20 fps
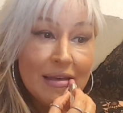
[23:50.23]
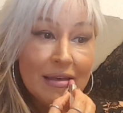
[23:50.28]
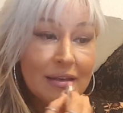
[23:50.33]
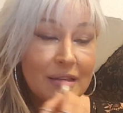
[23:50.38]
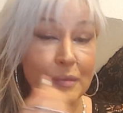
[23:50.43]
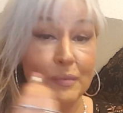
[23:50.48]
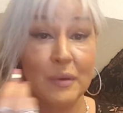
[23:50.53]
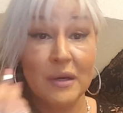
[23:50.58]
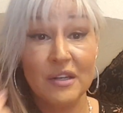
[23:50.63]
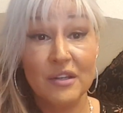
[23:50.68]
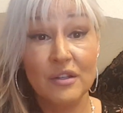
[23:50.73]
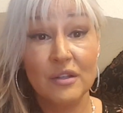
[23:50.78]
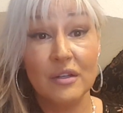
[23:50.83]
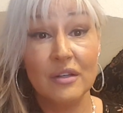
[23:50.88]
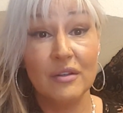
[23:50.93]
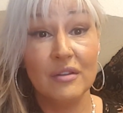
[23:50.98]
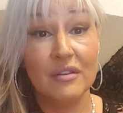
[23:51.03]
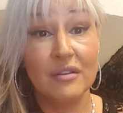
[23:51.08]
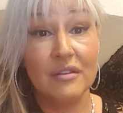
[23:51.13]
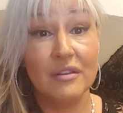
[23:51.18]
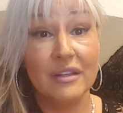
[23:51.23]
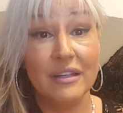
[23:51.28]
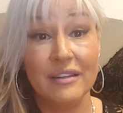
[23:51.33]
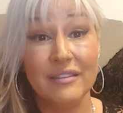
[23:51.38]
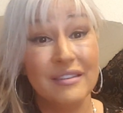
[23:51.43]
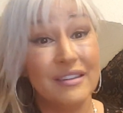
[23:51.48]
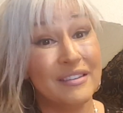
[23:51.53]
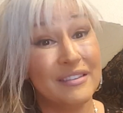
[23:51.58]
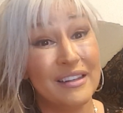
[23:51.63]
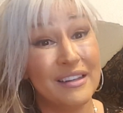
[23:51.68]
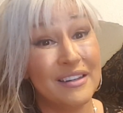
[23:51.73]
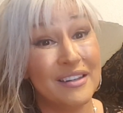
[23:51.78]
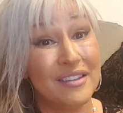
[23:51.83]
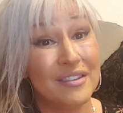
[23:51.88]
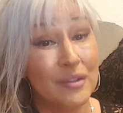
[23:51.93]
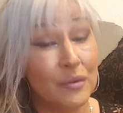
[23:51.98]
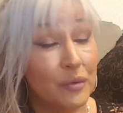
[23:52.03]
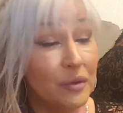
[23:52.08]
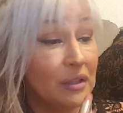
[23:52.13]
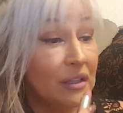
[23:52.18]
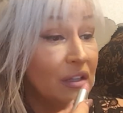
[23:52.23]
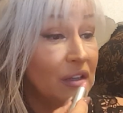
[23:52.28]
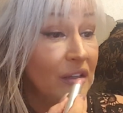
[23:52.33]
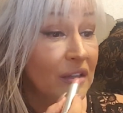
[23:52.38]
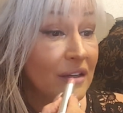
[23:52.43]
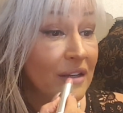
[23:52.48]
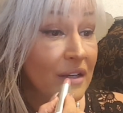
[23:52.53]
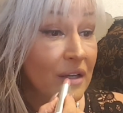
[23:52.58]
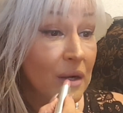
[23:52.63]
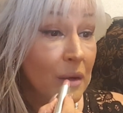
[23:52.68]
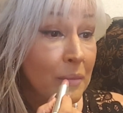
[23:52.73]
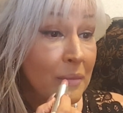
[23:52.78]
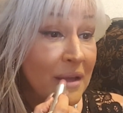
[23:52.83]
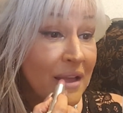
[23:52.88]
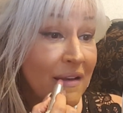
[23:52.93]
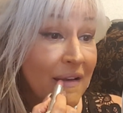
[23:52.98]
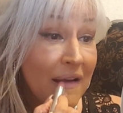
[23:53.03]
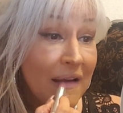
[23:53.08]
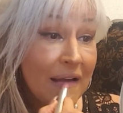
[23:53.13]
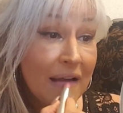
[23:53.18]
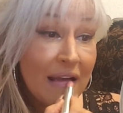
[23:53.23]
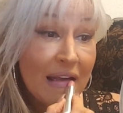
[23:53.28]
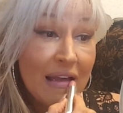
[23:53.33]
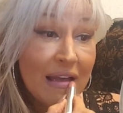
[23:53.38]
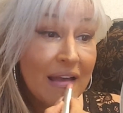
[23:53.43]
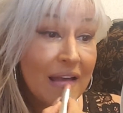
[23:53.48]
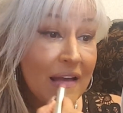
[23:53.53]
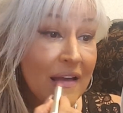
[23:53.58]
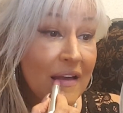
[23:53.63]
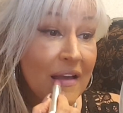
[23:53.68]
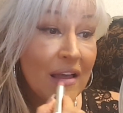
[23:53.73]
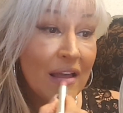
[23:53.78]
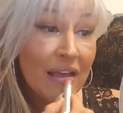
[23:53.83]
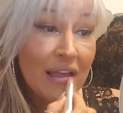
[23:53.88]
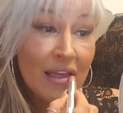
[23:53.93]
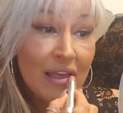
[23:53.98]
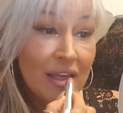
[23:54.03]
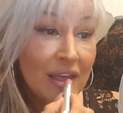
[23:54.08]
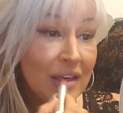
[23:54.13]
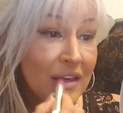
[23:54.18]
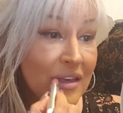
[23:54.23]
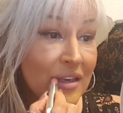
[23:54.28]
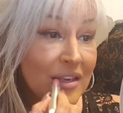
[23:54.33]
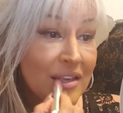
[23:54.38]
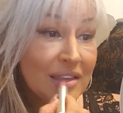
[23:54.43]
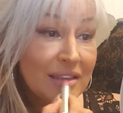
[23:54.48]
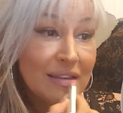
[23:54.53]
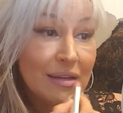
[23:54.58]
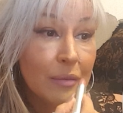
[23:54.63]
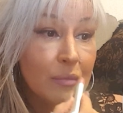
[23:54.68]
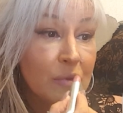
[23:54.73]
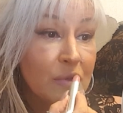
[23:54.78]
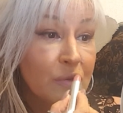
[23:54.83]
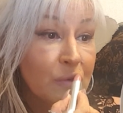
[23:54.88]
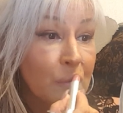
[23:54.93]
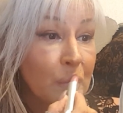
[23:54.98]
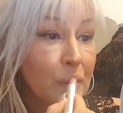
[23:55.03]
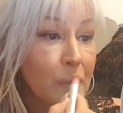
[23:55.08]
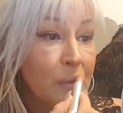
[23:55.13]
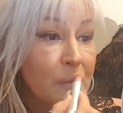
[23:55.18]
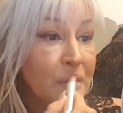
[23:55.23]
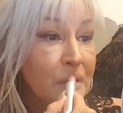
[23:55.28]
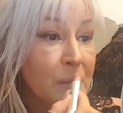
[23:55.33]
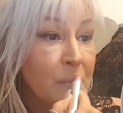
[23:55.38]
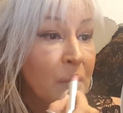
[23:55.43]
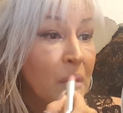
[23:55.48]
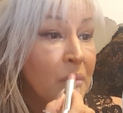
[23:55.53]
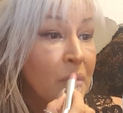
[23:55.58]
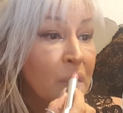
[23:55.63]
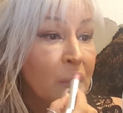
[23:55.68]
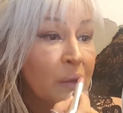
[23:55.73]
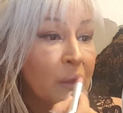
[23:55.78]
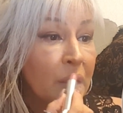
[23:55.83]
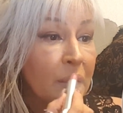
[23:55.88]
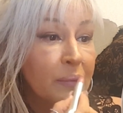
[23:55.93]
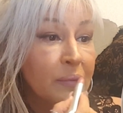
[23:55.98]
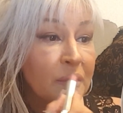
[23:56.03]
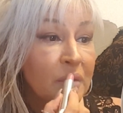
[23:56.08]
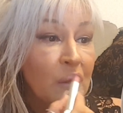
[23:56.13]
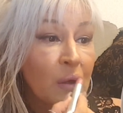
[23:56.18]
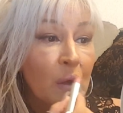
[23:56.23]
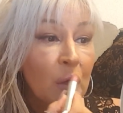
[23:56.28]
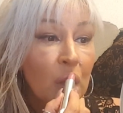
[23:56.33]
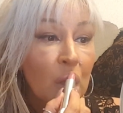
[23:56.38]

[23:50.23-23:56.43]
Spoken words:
especially this, because that doesn't really look good on me. So I'm just going to put some on my lips.